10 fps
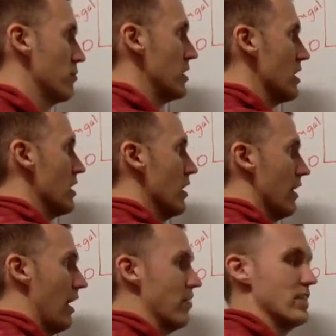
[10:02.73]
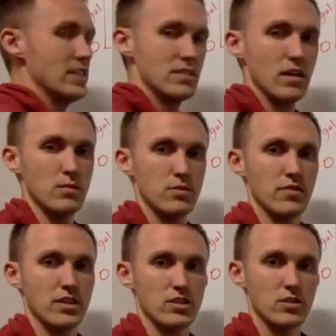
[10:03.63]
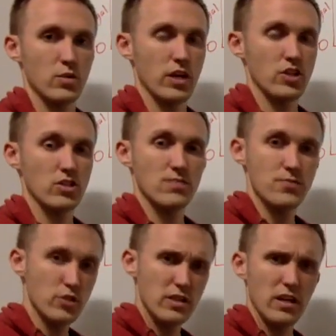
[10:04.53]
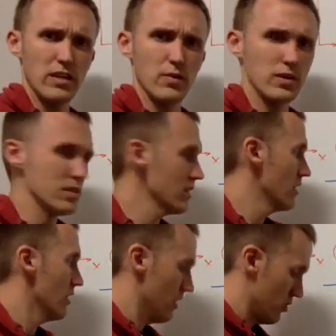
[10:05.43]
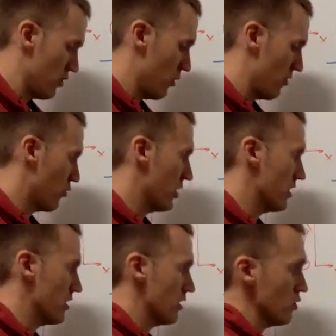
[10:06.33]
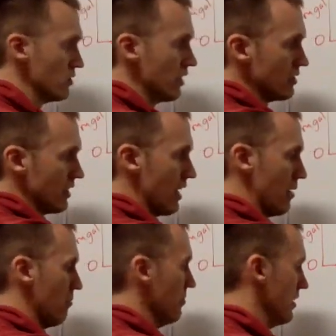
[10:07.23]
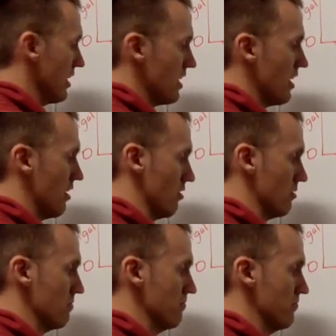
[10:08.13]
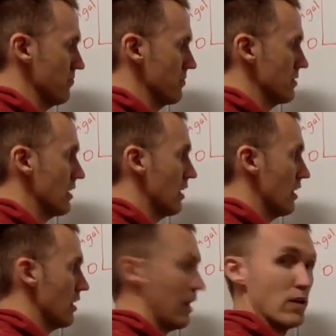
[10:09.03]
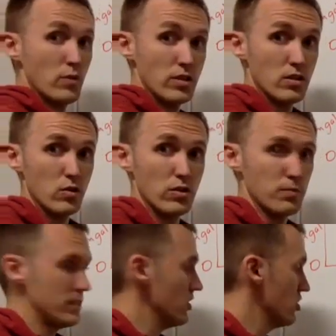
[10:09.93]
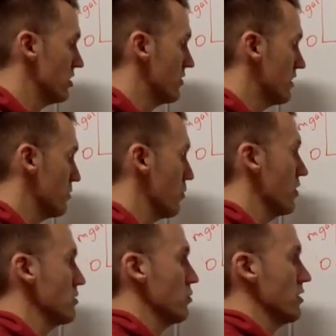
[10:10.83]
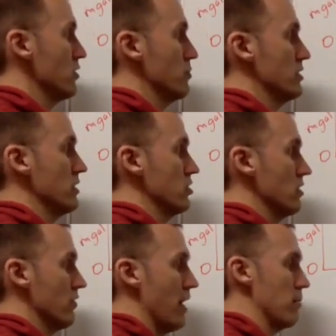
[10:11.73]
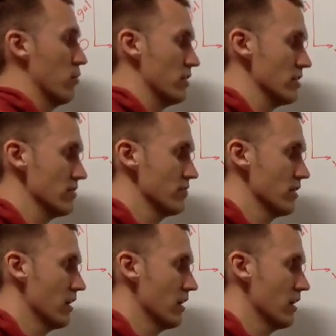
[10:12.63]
would be at this observation location. Do you see how that works? So if we know delta M here, and we know the position of this point, we know the position of that point,